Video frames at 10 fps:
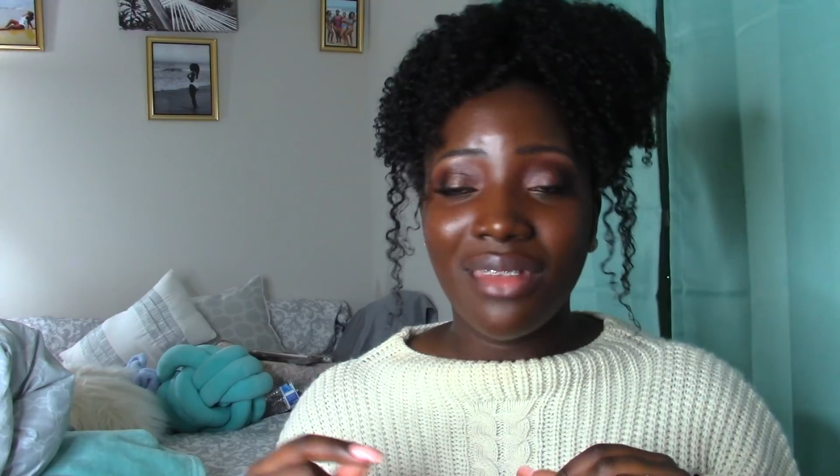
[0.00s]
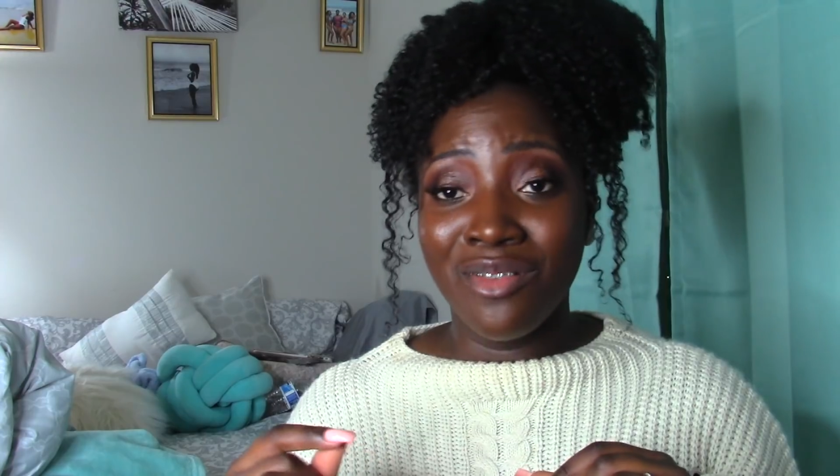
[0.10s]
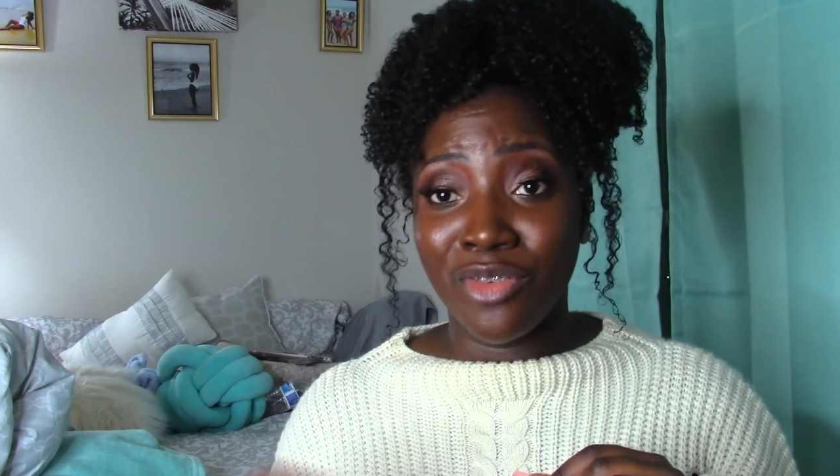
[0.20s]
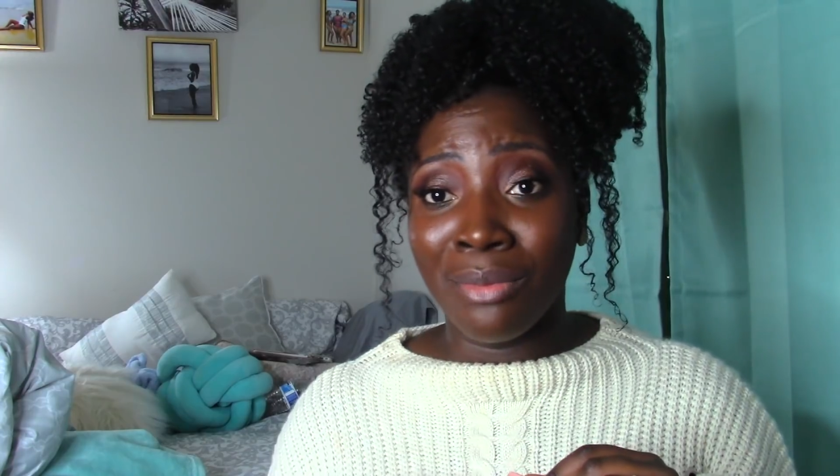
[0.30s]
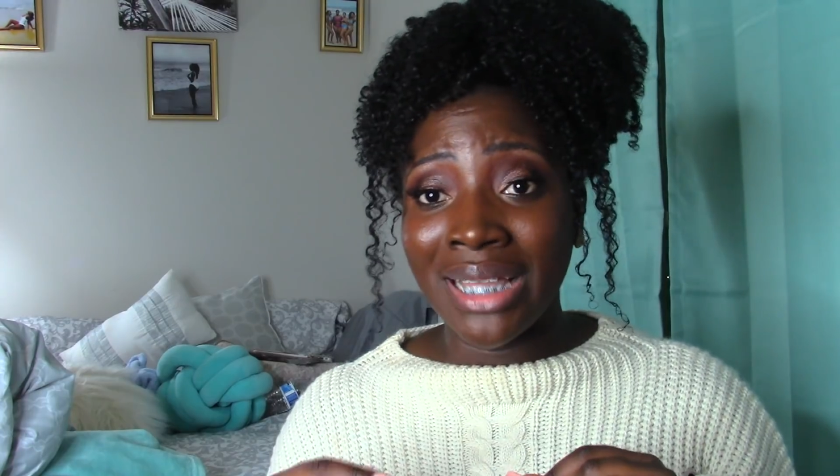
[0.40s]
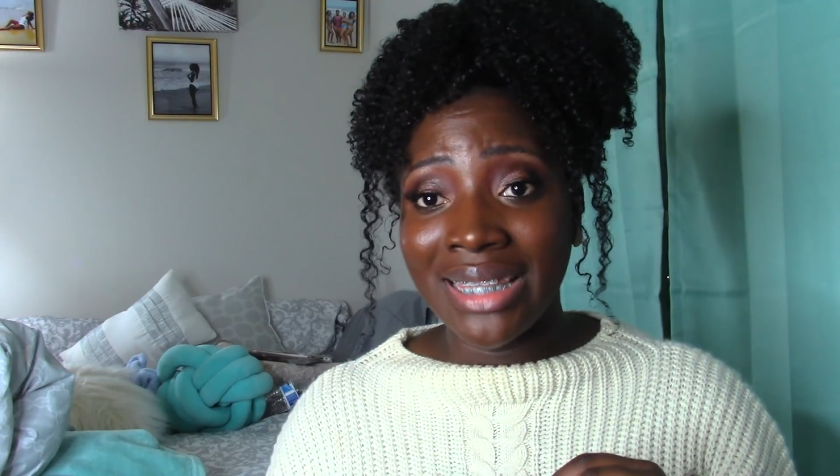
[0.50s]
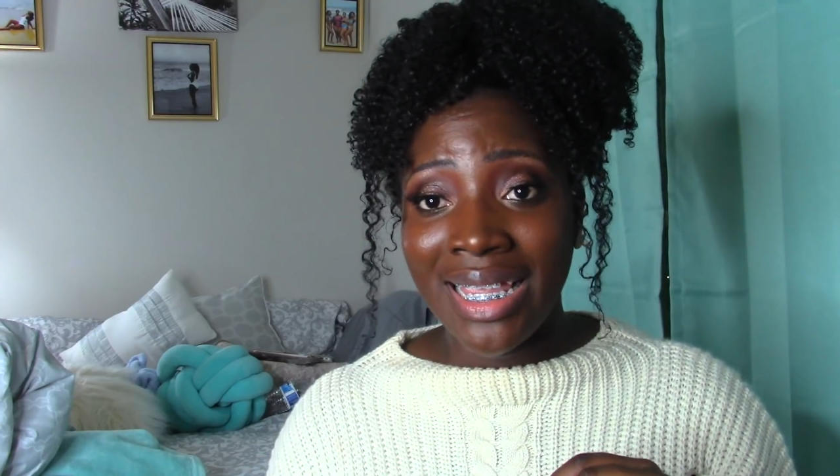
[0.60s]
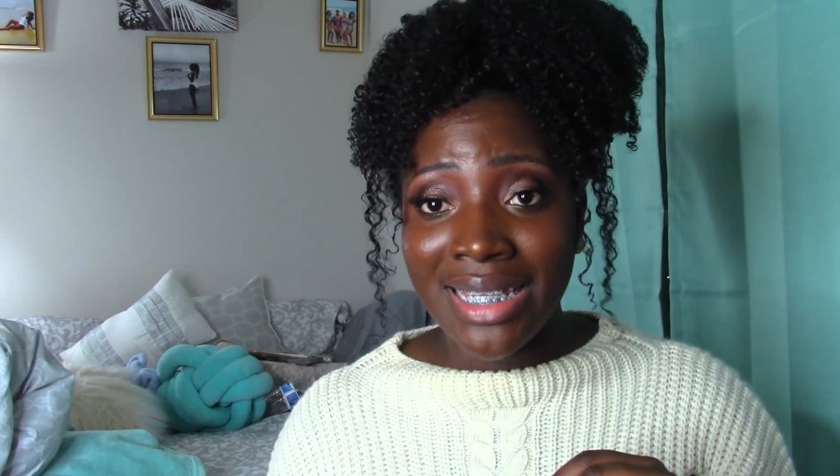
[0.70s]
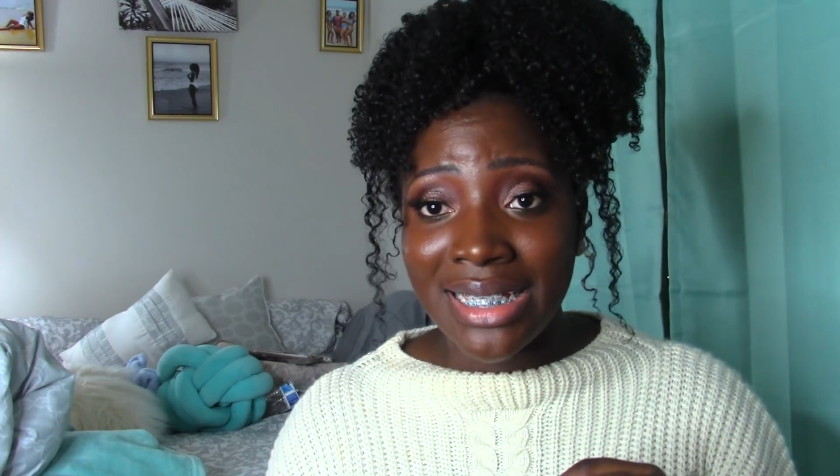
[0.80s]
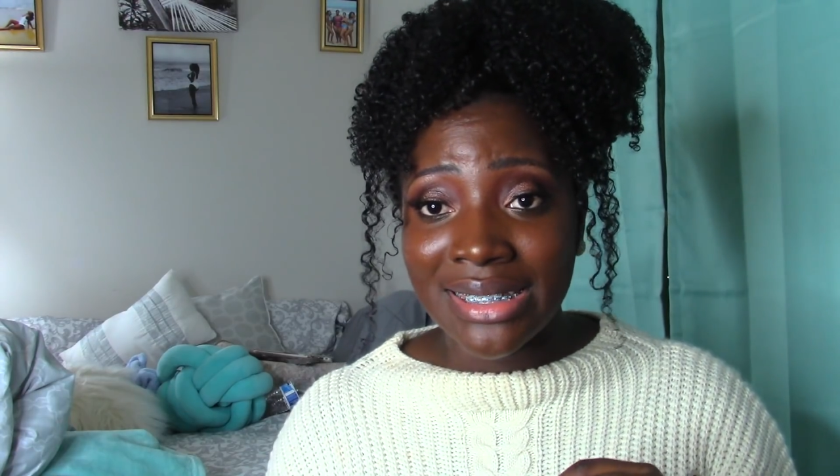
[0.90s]
for my
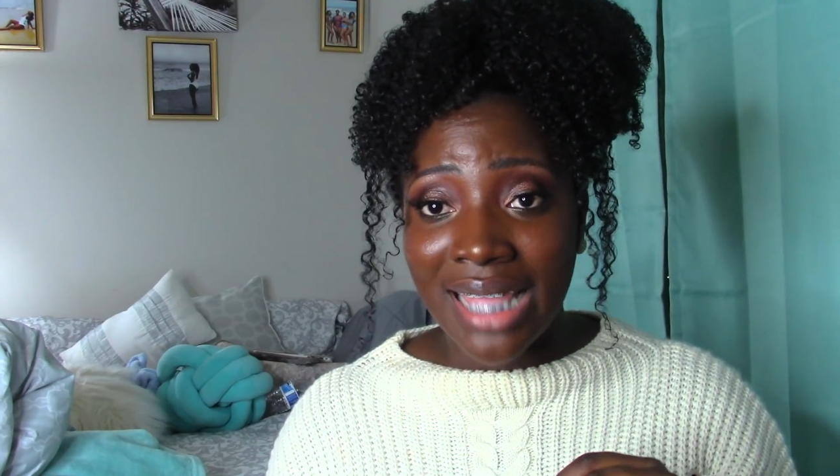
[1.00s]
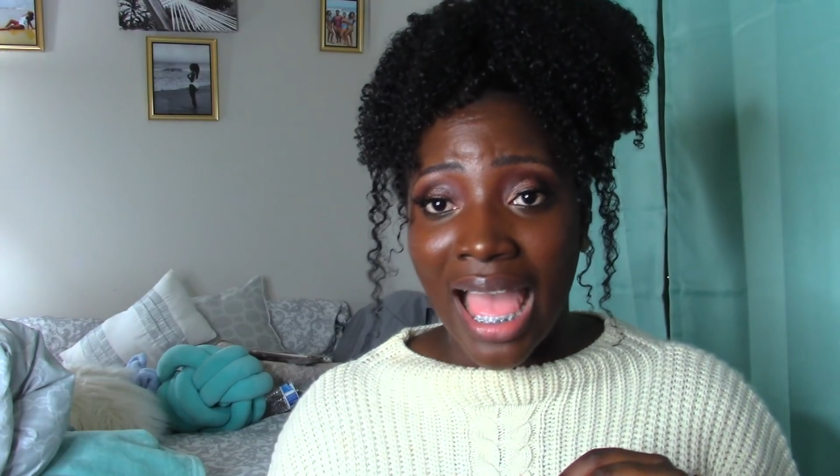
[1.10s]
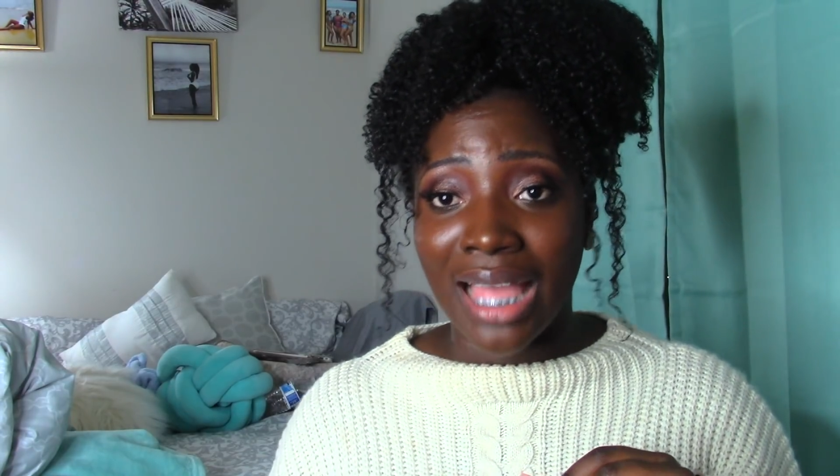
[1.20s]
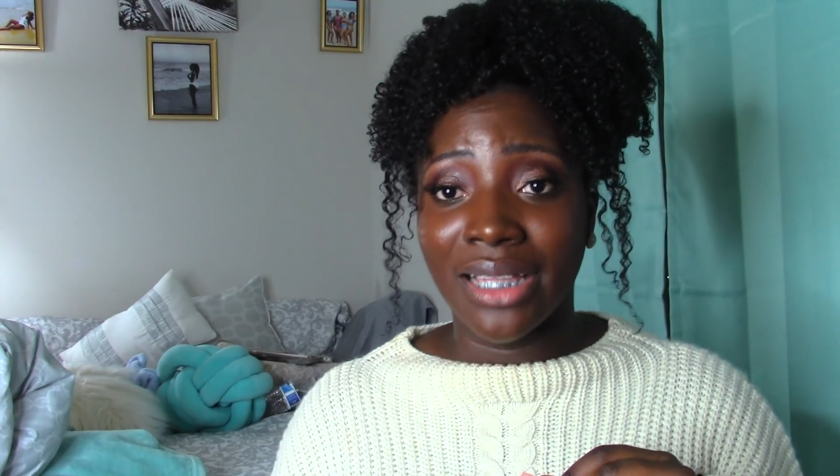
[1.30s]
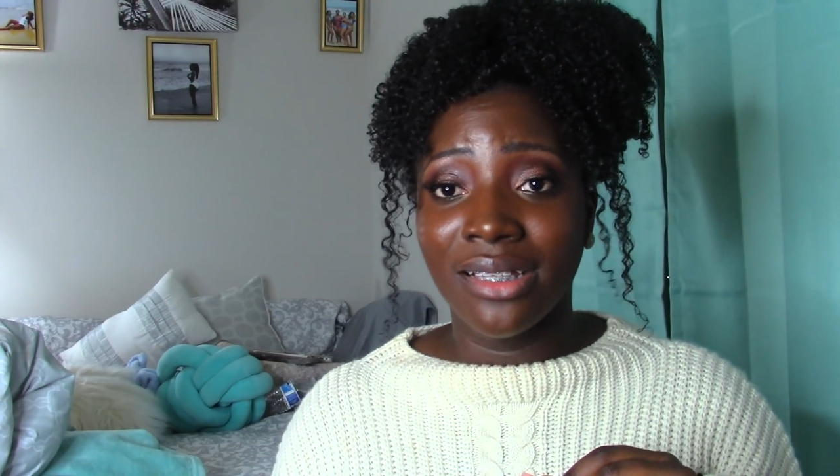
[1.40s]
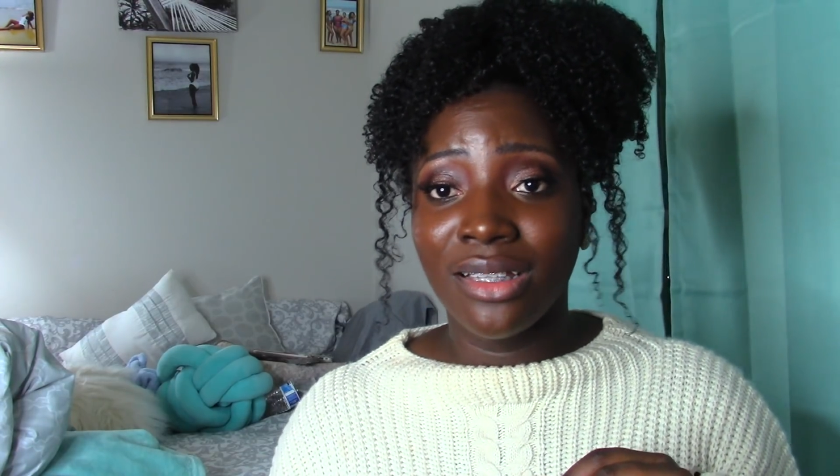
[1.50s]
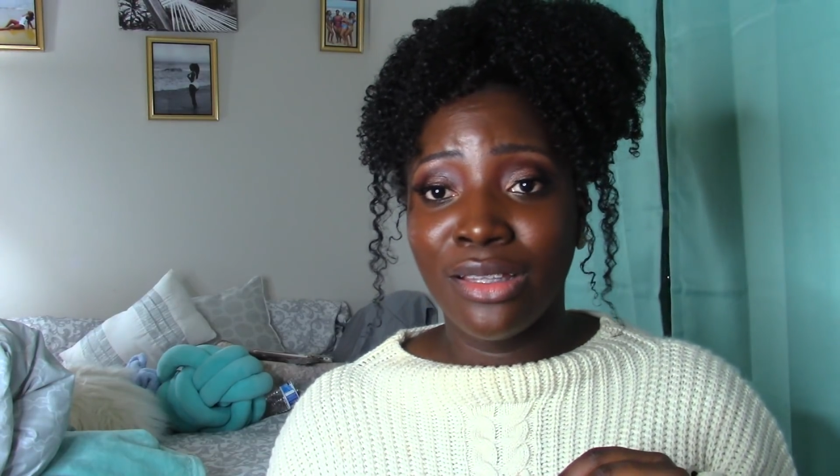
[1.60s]
ladies that,